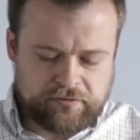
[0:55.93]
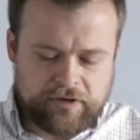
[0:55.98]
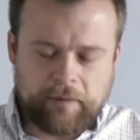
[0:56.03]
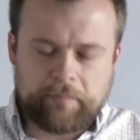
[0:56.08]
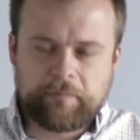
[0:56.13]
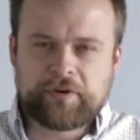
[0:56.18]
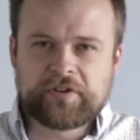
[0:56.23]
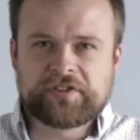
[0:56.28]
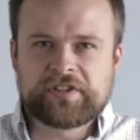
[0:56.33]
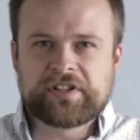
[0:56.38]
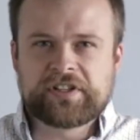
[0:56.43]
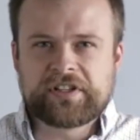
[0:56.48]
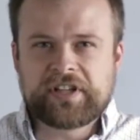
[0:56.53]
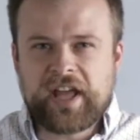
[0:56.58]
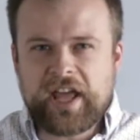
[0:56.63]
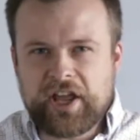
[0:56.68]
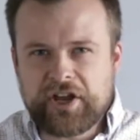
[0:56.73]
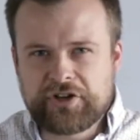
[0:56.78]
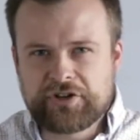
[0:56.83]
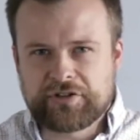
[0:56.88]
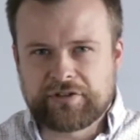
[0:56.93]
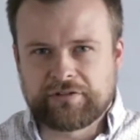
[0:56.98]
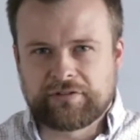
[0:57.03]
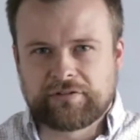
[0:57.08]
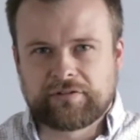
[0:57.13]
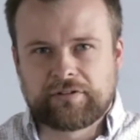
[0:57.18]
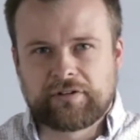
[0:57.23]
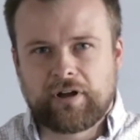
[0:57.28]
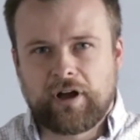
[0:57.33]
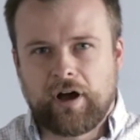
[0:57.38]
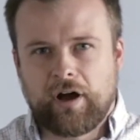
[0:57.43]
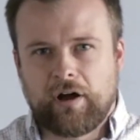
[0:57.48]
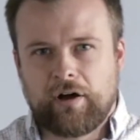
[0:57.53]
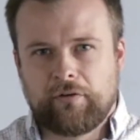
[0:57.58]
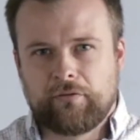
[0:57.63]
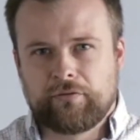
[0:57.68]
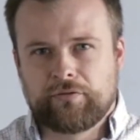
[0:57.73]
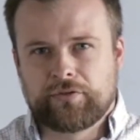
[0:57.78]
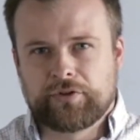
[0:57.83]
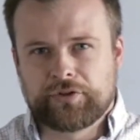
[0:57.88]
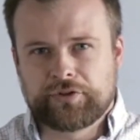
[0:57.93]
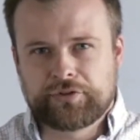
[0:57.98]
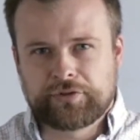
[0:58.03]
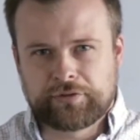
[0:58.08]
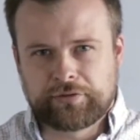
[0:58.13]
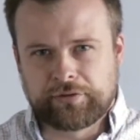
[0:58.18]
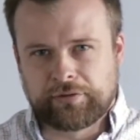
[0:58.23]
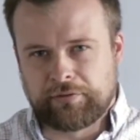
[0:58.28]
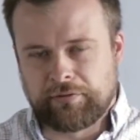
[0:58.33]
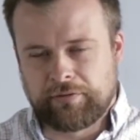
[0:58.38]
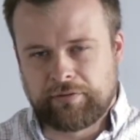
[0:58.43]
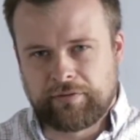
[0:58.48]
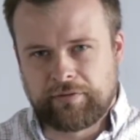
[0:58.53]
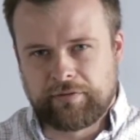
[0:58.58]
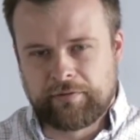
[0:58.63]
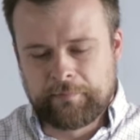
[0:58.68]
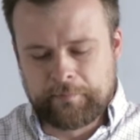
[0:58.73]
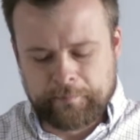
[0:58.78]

representation of the truth,